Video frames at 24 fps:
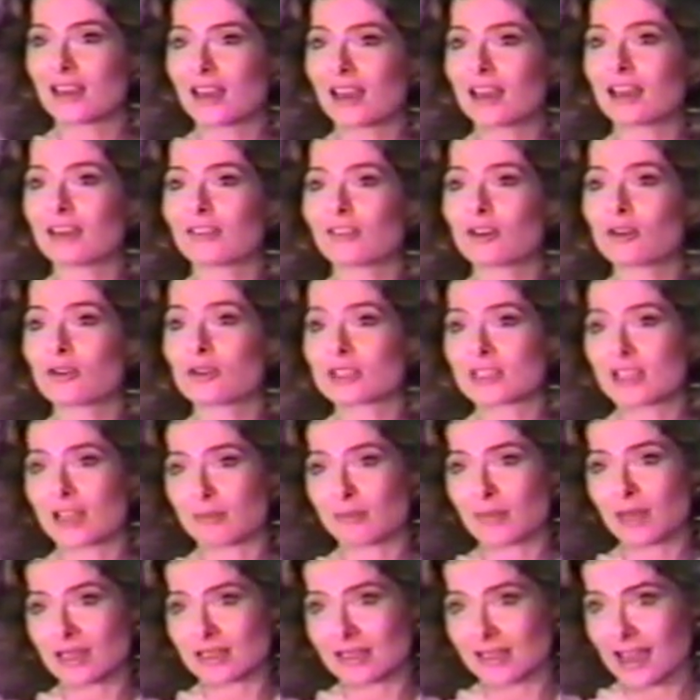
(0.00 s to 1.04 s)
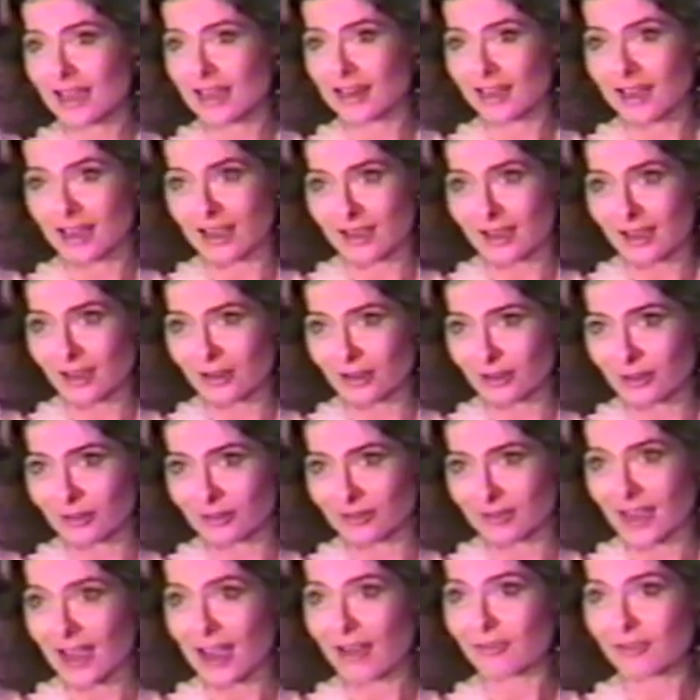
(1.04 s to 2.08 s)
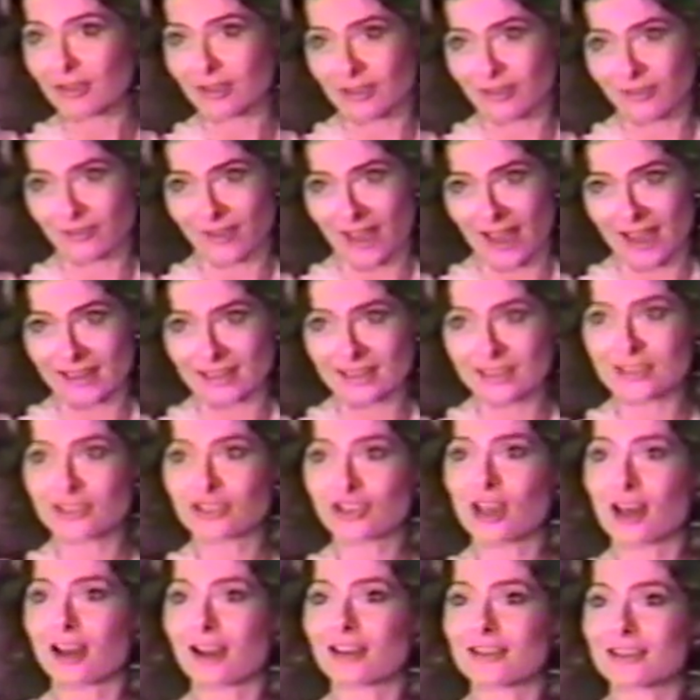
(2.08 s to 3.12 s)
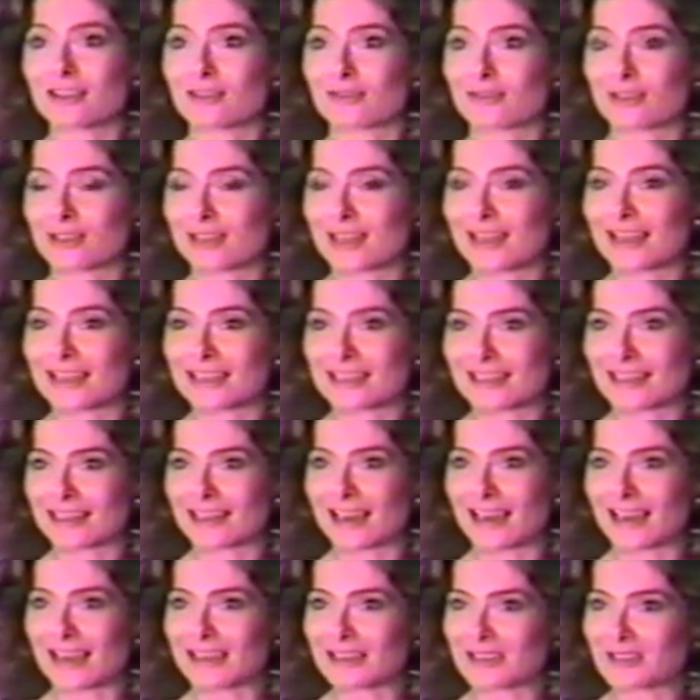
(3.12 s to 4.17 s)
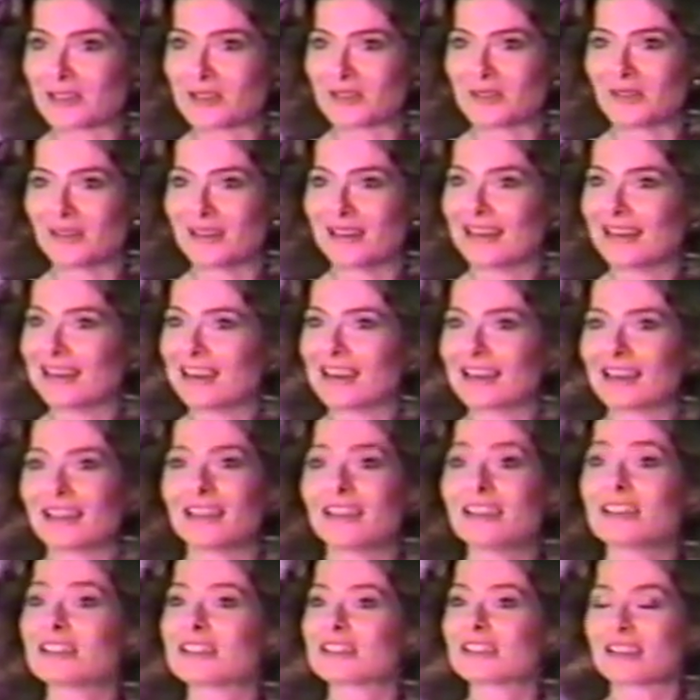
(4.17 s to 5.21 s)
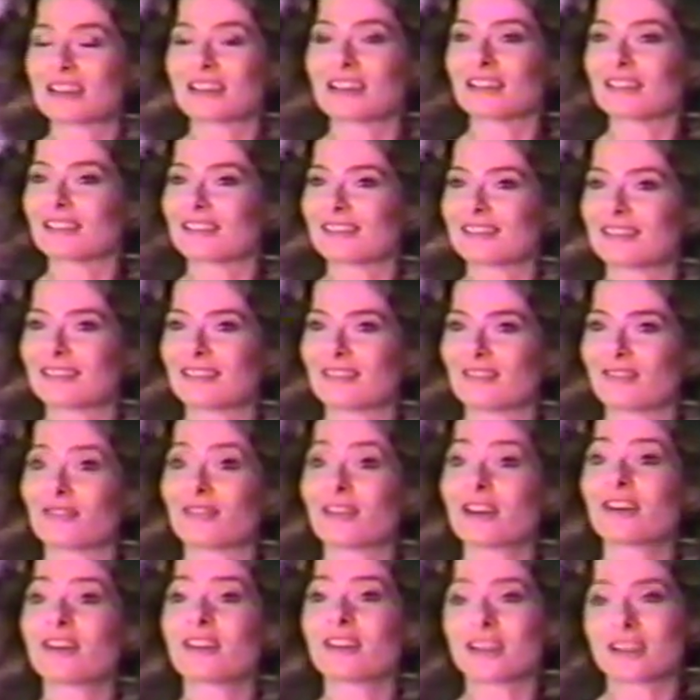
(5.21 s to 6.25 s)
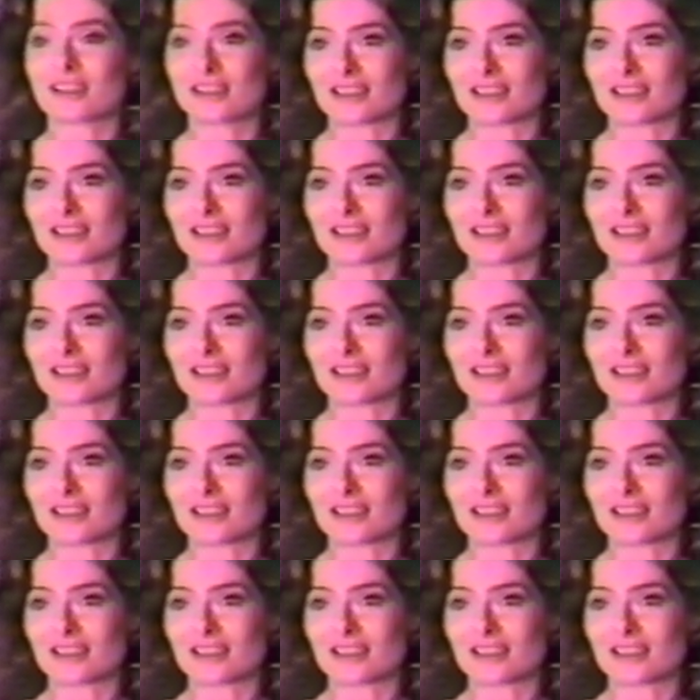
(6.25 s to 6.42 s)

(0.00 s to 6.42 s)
And of course, I met Danny Aiello after mm-hmm. the fact. He shot on different days than I had too, and he's a very